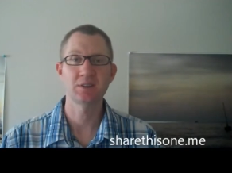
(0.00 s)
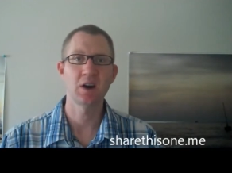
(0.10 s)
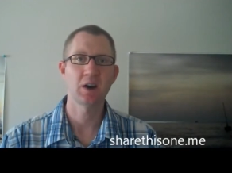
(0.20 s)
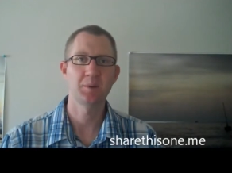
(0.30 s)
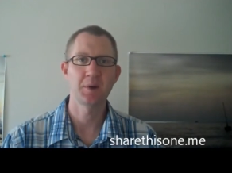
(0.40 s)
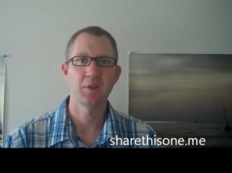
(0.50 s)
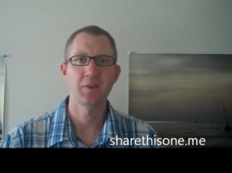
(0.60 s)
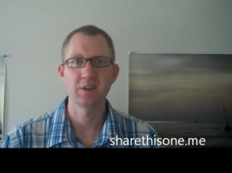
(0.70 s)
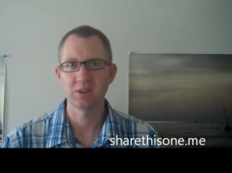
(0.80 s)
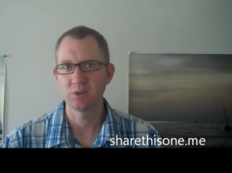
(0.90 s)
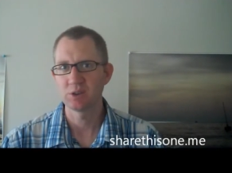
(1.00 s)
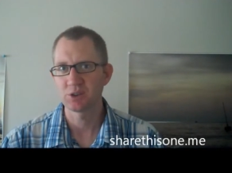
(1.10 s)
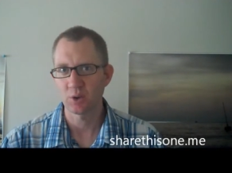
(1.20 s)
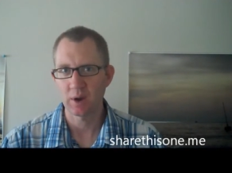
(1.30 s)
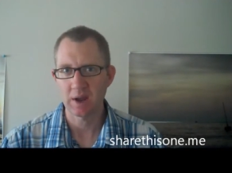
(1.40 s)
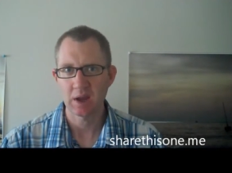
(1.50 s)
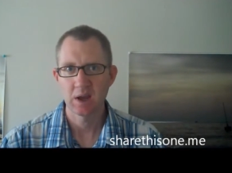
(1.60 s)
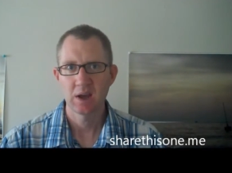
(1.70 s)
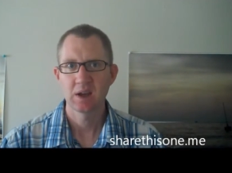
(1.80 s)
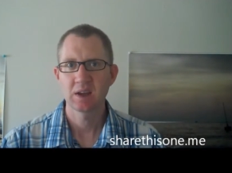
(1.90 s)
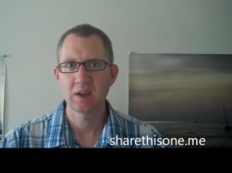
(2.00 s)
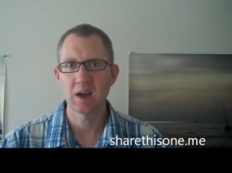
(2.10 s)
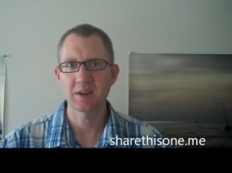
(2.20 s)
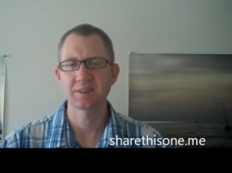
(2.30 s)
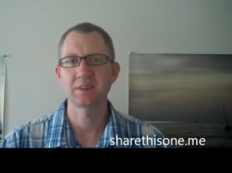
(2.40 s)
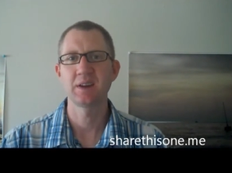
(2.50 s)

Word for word: talk about things you enjoy. Yes,